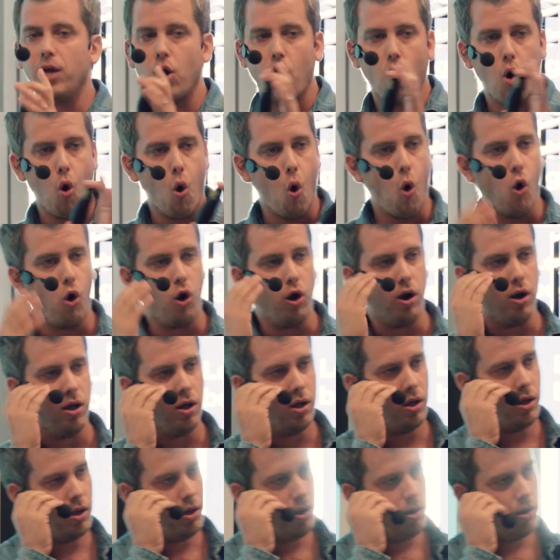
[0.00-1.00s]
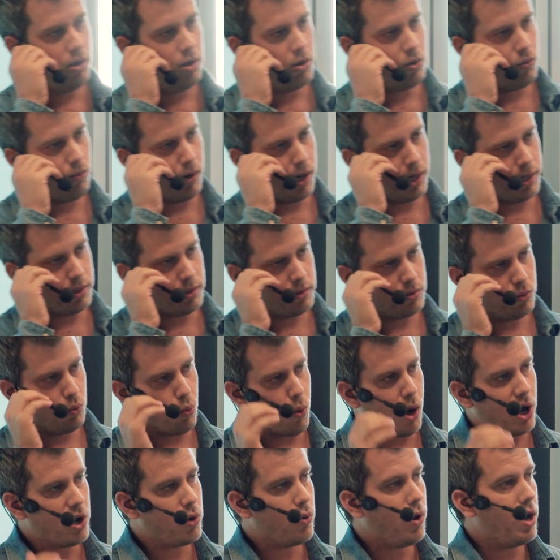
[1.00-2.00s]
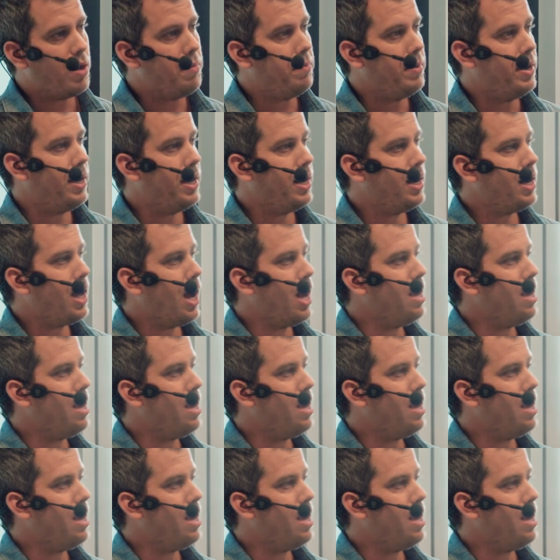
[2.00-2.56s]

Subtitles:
a whole, right? What do I mean?